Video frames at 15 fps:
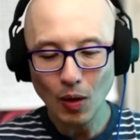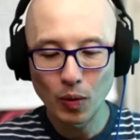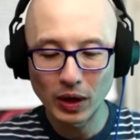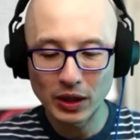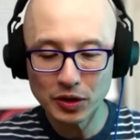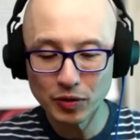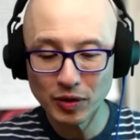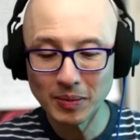were
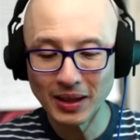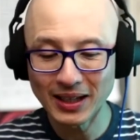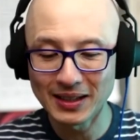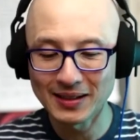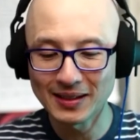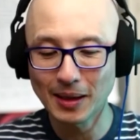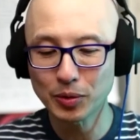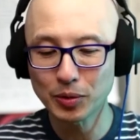extremely
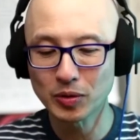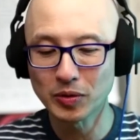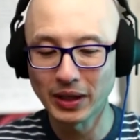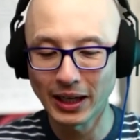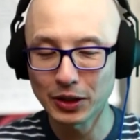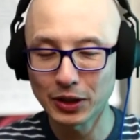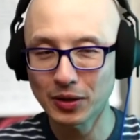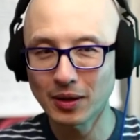conceptual in
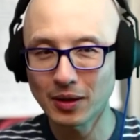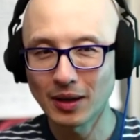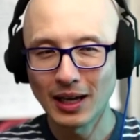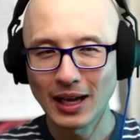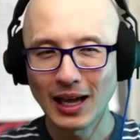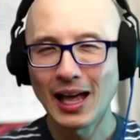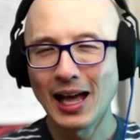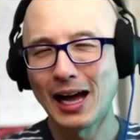nature.
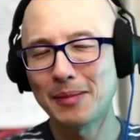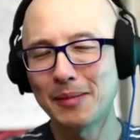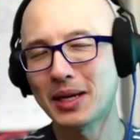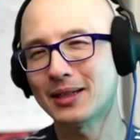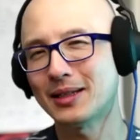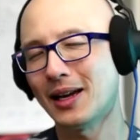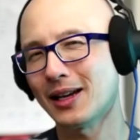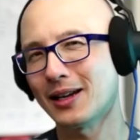I'm
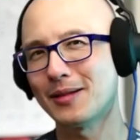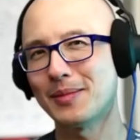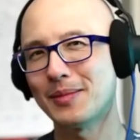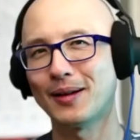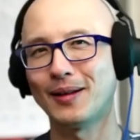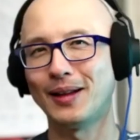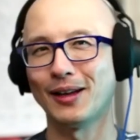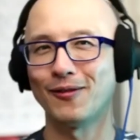not talking
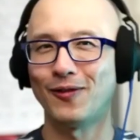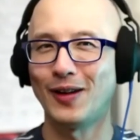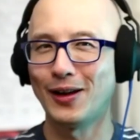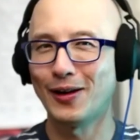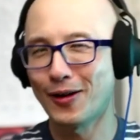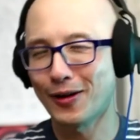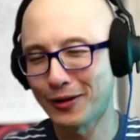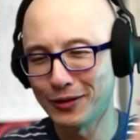about like
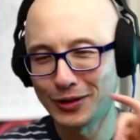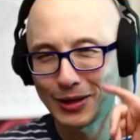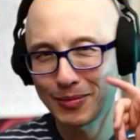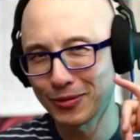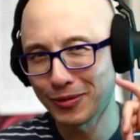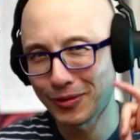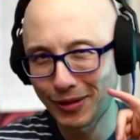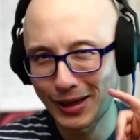fine art
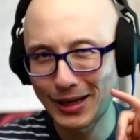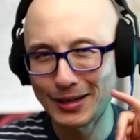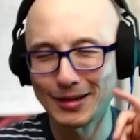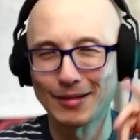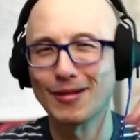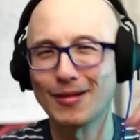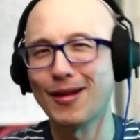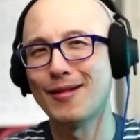conceptual class,
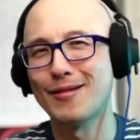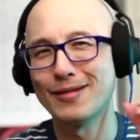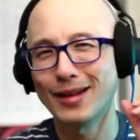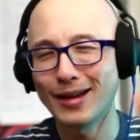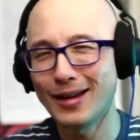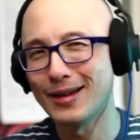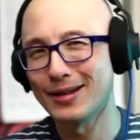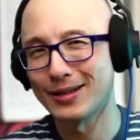like, oh
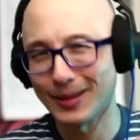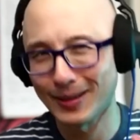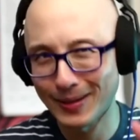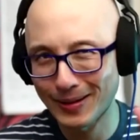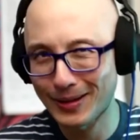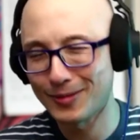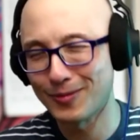yes, I think